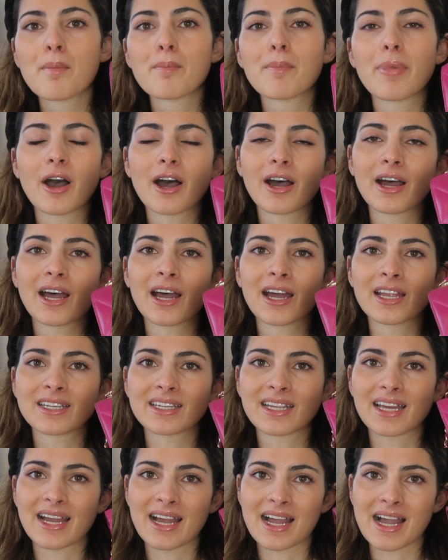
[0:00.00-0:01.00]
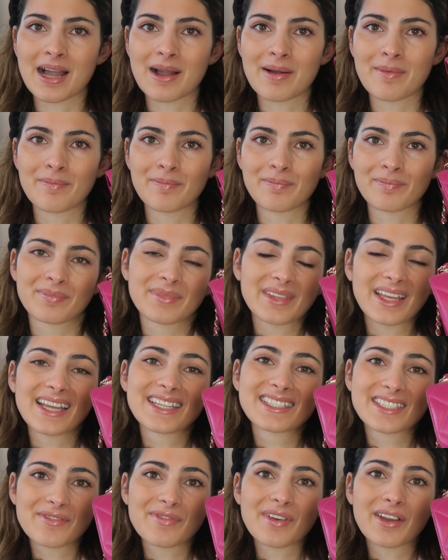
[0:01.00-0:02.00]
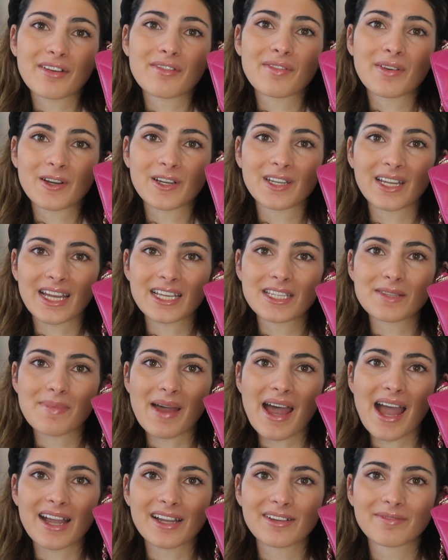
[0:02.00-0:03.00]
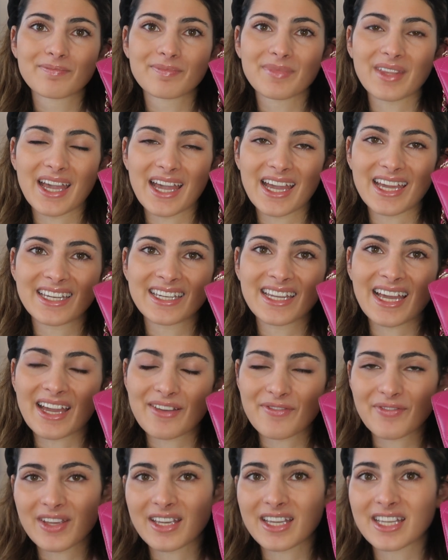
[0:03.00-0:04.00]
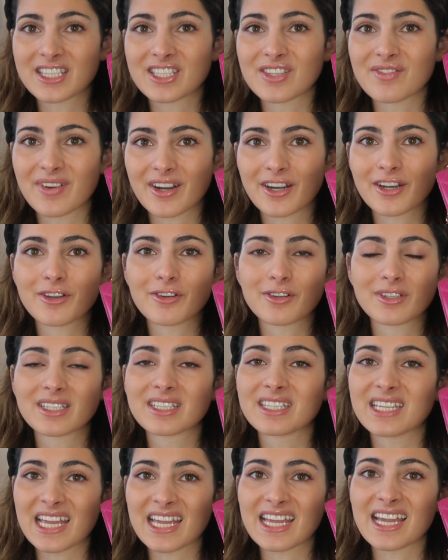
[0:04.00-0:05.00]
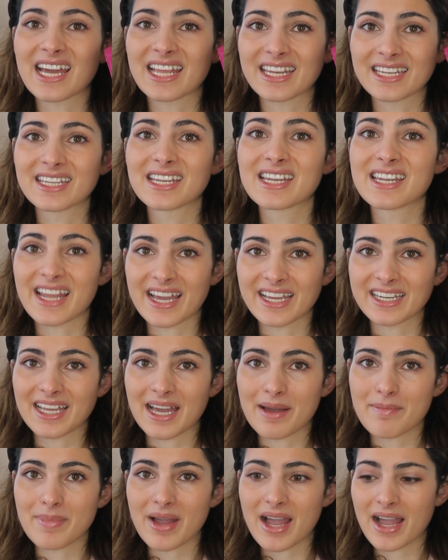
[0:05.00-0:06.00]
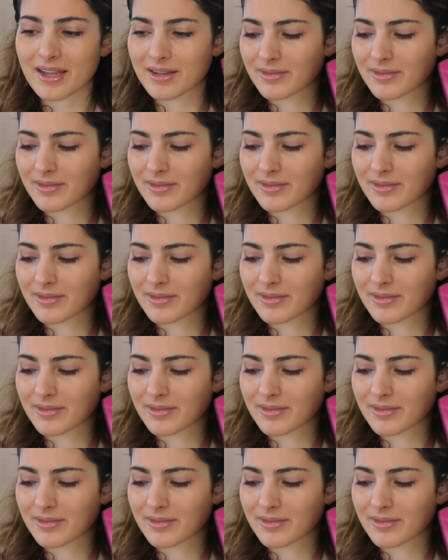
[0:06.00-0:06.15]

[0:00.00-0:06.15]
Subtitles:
But it's a very, very nice bag, and I think it's a very good day and night handbag.